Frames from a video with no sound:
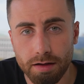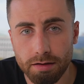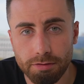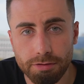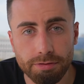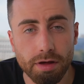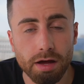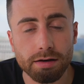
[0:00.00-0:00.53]
And
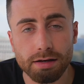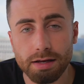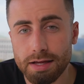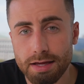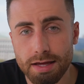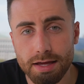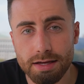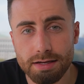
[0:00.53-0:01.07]

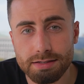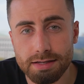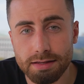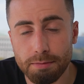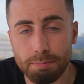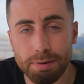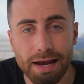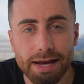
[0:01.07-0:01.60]
thirdly is the
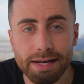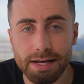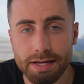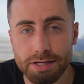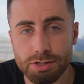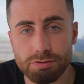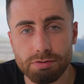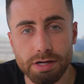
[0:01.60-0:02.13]
planning
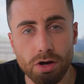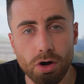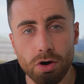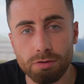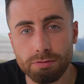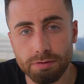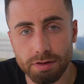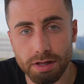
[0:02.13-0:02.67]
history
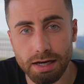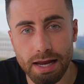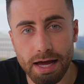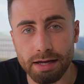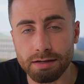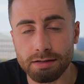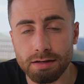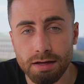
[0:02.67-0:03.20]
of the
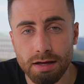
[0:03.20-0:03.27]
land.